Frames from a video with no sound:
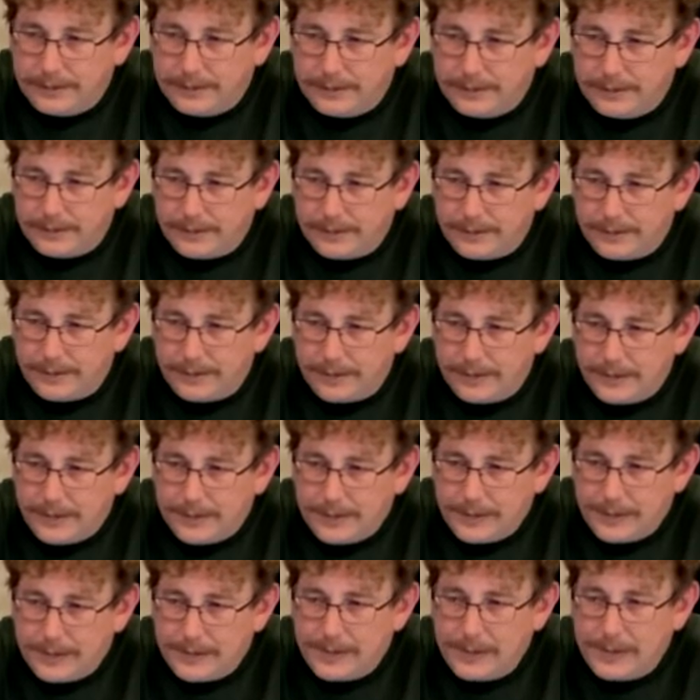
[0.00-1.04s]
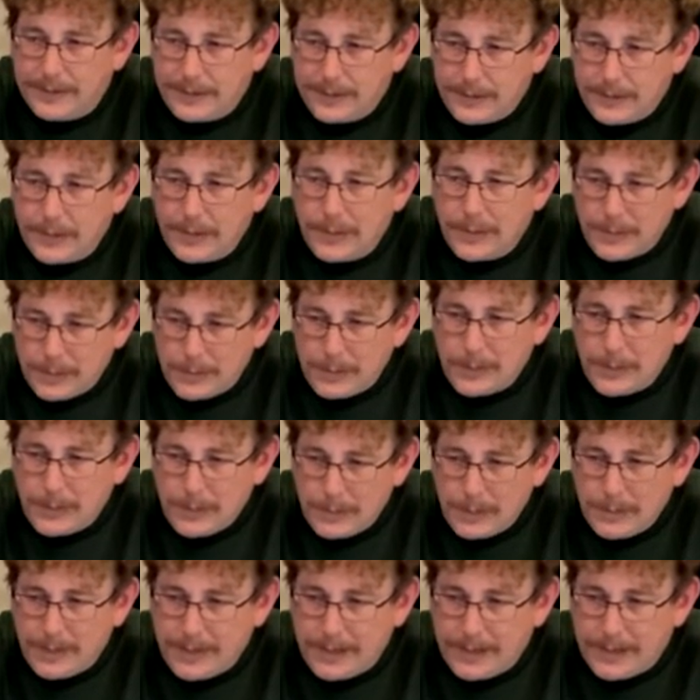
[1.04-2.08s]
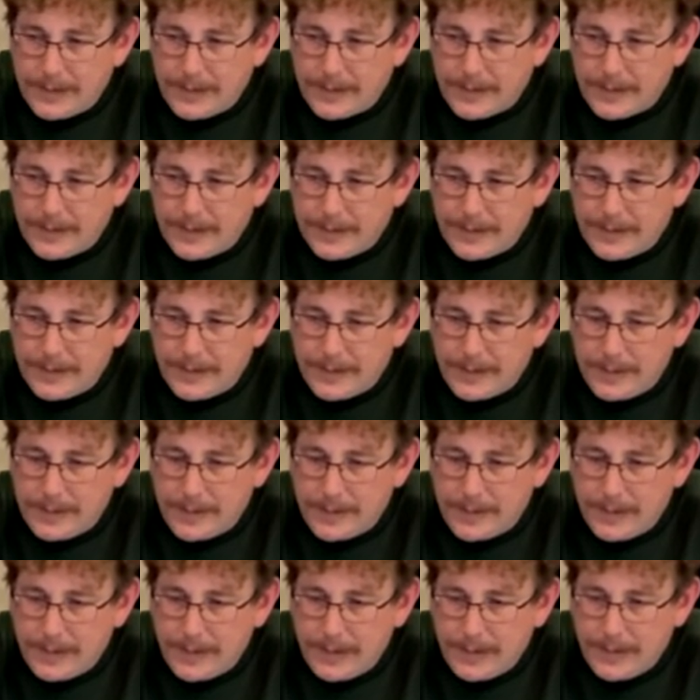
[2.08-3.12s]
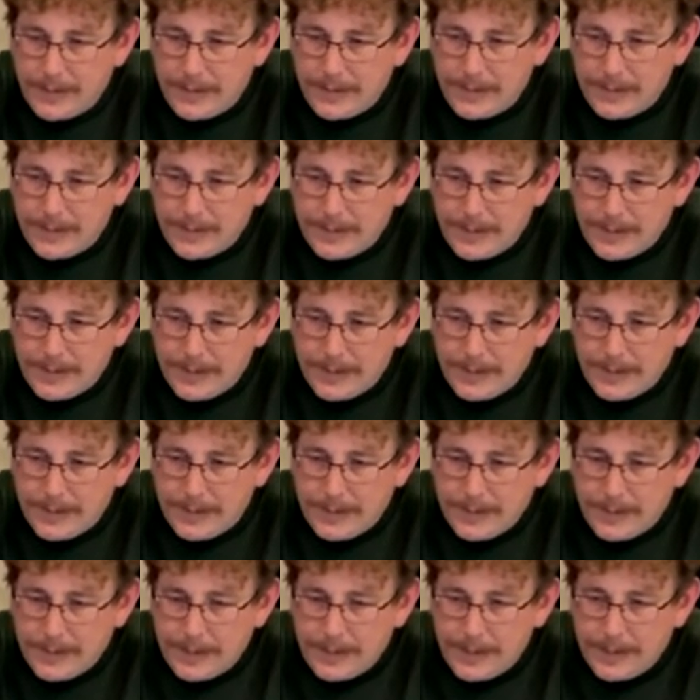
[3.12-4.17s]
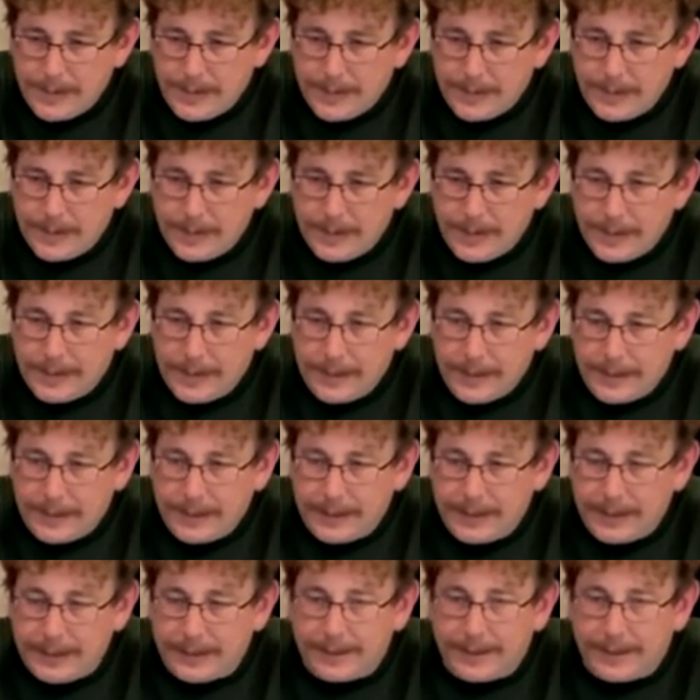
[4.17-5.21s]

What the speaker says: (silent)